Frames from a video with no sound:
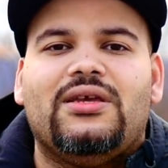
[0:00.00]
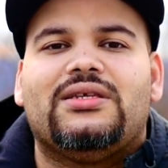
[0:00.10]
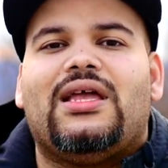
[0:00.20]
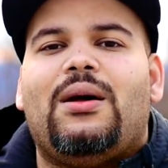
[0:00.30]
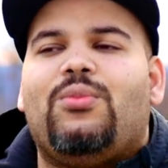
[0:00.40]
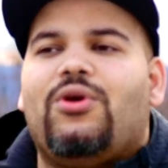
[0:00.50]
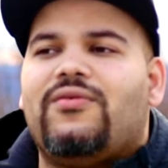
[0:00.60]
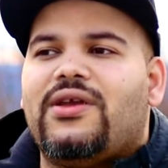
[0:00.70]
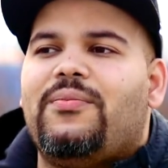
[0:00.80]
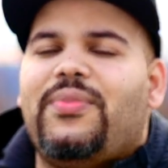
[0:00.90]
Stop
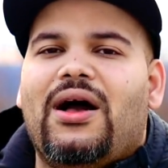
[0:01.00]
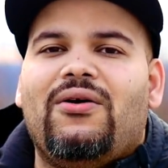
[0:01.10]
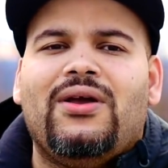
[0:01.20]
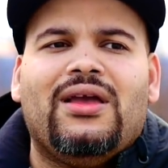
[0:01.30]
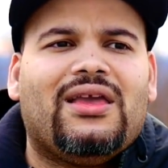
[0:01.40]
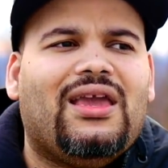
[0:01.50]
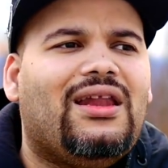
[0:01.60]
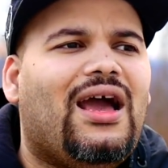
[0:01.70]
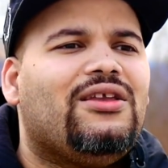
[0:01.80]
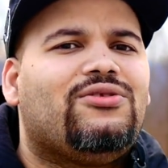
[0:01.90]
worrying about
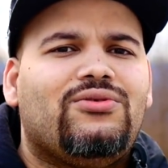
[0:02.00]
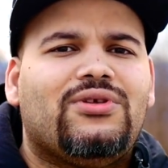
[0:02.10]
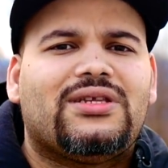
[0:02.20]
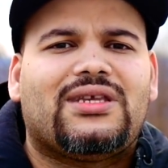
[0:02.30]
can I do this?